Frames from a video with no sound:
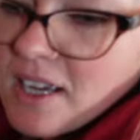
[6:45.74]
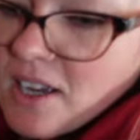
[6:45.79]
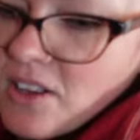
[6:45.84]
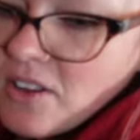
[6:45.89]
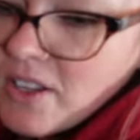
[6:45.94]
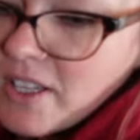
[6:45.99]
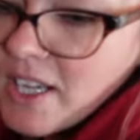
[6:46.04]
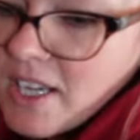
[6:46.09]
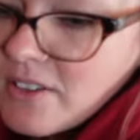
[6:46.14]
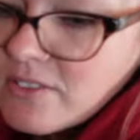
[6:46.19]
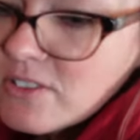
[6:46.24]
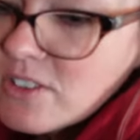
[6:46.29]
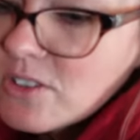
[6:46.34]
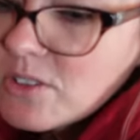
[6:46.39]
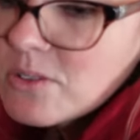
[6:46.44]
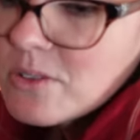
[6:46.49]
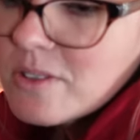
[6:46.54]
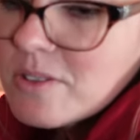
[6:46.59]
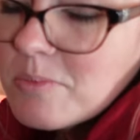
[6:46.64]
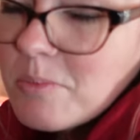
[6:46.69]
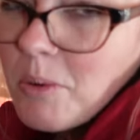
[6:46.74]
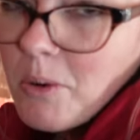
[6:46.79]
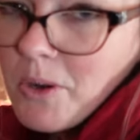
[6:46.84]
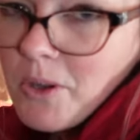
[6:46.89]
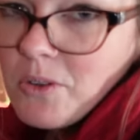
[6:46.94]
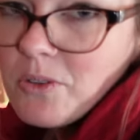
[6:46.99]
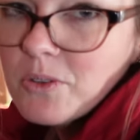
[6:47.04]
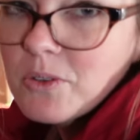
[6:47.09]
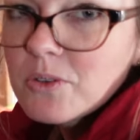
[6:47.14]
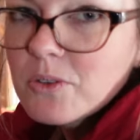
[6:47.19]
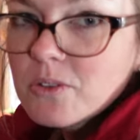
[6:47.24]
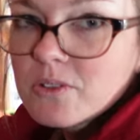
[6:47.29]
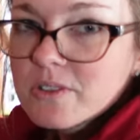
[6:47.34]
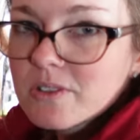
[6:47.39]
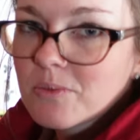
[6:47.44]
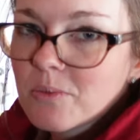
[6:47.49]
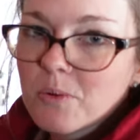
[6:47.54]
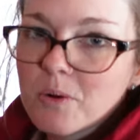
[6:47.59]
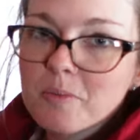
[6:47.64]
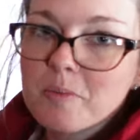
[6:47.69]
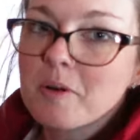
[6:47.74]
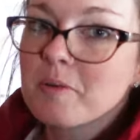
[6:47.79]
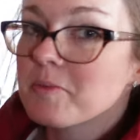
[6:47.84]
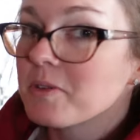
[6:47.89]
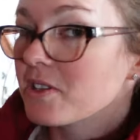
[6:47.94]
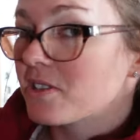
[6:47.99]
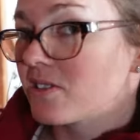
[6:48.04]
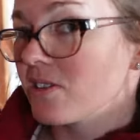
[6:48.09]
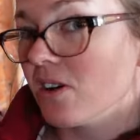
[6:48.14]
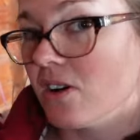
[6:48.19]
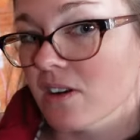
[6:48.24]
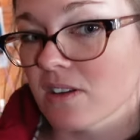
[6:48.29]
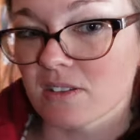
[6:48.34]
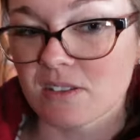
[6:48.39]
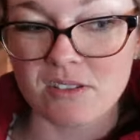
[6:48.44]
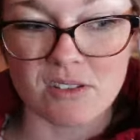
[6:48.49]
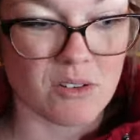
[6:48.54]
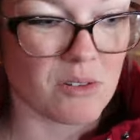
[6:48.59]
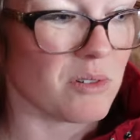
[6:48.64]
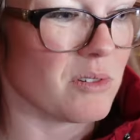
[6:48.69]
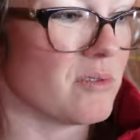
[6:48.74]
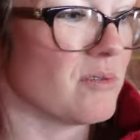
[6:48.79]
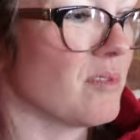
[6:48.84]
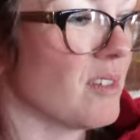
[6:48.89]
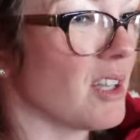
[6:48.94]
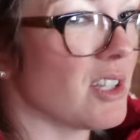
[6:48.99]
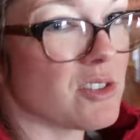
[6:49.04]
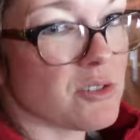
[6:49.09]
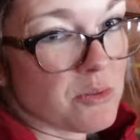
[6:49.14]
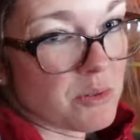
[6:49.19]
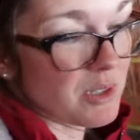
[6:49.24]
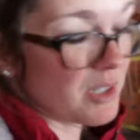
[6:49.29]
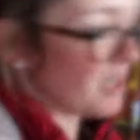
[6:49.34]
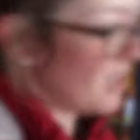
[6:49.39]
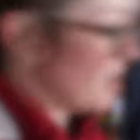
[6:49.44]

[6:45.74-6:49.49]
all I have to do is boil noodles and warm up the sauce. So it's really